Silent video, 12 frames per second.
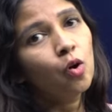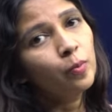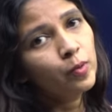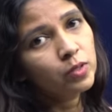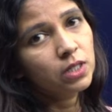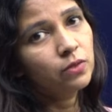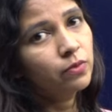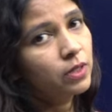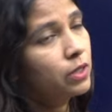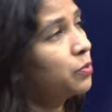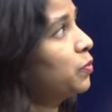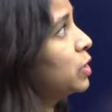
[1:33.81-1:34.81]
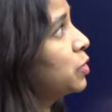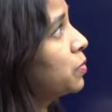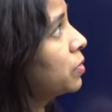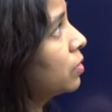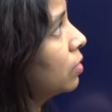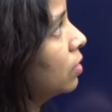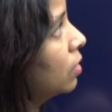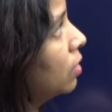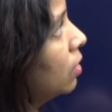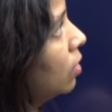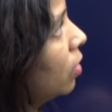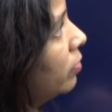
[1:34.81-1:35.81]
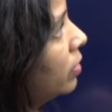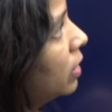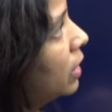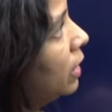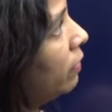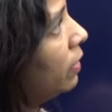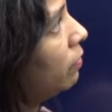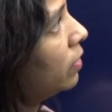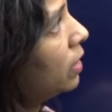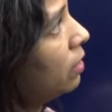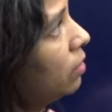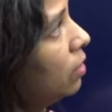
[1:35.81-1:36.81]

opposite word which of the given word